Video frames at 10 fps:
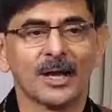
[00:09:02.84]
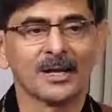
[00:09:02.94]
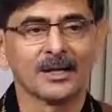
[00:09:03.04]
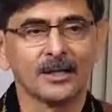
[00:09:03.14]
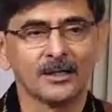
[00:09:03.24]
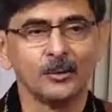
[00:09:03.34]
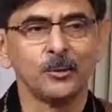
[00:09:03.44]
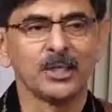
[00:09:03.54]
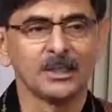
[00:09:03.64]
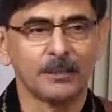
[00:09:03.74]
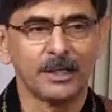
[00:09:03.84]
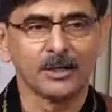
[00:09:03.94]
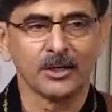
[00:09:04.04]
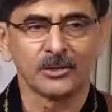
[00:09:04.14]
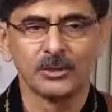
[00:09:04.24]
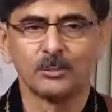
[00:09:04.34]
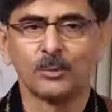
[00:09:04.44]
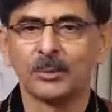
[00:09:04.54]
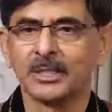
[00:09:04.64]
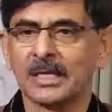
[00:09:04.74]
and continuing the medication. The
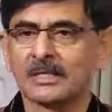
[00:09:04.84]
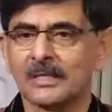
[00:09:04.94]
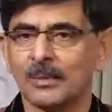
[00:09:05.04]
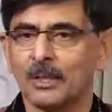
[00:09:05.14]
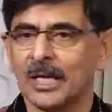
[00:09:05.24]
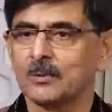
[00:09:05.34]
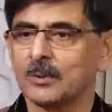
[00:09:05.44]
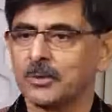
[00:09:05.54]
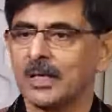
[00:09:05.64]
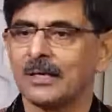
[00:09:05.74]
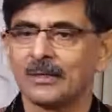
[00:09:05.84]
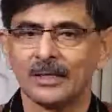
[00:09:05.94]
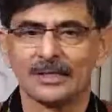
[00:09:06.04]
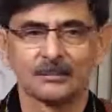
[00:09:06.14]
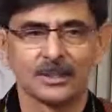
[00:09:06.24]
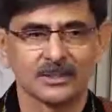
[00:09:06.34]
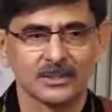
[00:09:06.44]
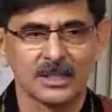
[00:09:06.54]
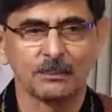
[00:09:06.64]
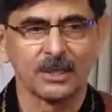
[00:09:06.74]
moment they are stabilized, we try and tell them that the
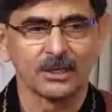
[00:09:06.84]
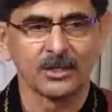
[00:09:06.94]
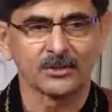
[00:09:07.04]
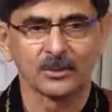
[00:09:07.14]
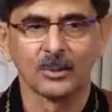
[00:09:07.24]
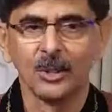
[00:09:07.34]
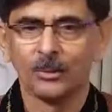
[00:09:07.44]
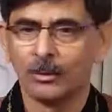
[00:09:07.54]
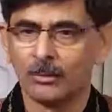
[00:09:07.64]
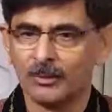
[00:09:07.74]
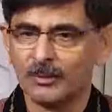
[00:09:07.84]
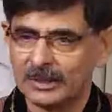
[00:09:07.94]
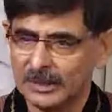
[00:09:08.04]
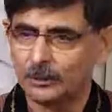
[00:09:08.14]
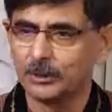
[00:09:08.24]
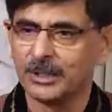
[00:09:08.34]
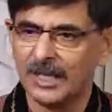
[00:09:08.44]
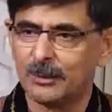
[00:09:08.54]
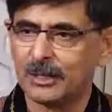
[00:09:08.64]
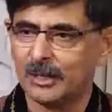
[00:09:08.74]
same medication, probably will tell you the
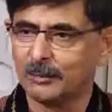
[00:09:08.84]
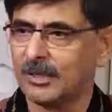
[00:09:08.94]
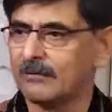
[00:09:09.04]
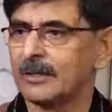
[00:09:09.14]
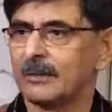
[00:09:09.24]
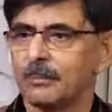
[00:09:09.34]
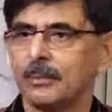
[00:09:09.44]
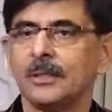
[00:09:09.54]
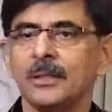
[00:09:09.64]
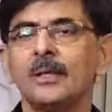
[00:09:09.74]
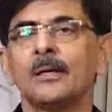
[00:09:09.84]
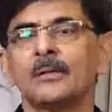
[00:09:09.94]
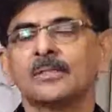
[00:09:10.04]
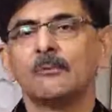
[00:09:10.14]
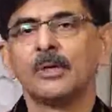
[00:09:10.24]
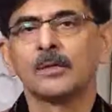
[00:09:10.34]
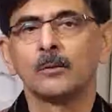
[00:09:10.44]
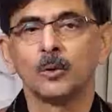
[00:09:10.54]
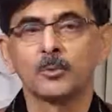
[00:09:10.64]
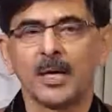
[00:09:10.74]
name and it can be available somewhere
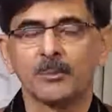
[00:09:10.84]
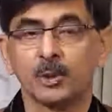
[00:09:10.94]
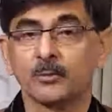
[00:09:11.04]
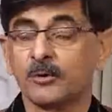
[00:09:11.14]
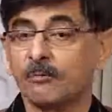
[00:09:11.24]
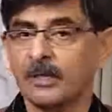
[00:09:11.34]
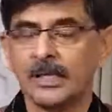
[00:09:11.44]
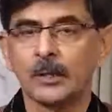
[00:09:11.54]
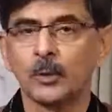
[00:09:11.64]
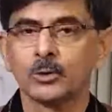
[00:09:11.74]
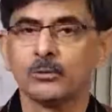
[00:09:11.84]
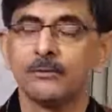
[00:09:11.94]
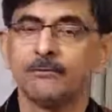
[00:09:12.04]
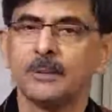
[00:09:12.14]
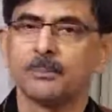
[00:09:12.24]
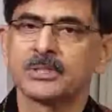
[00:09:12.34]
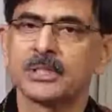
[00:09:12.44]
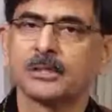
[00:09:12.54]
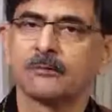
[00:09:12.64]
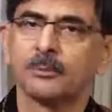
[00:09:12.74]
close by, because very close to
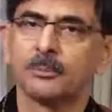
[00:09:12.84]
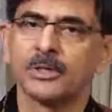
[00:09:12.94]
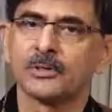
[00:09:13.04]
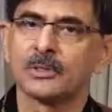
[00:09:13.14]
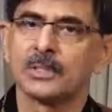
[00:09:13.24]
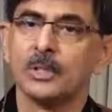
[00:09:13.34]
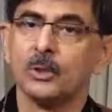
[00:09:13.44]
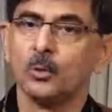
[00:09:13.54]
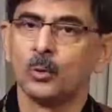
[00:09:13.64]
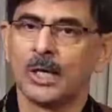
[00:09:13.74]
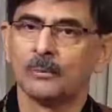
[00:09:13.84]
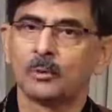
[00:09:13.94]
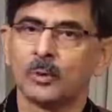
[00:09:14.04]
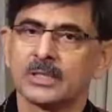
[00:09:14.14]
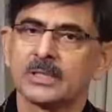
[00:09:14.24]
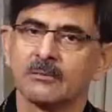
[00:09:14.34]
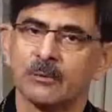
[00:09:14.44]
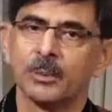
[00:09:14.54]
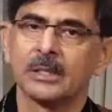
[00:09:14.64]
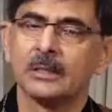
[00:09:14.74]
50% of the patients who come to us
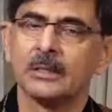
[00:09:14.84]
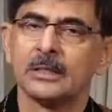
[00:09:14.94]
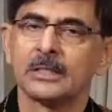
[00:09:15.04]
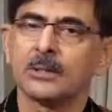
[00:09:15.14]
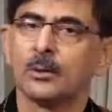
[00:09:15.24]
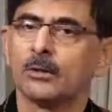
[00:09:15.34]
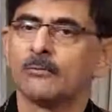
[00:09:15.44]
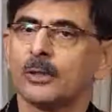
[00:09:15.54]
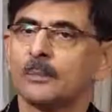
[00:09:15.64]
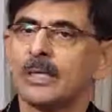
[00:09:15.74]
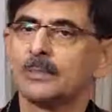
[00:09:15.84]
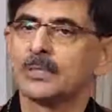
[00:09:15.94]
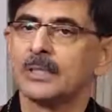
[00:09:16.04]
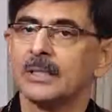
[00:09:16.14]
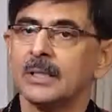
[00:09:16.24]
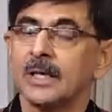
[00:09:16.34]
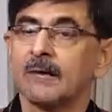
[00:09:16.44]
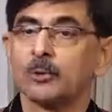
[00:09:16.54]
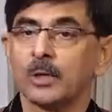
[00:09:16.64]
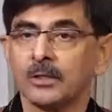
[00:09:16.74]
for mental illness or for epilepsy
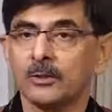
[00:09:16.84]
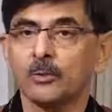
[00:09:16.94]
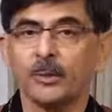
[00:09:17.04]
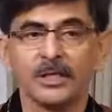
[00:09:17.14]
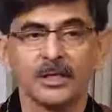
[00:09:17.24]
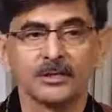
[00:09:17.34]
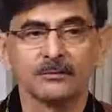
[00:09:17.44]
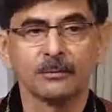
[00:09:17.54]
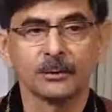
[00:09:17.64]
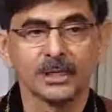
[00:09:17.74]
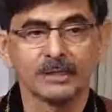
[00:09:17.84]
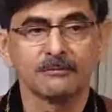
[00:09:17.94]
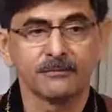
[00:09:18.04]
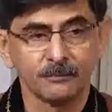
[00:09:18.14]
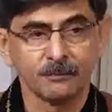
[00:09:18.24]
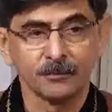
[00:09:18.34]
have to continue medication for life.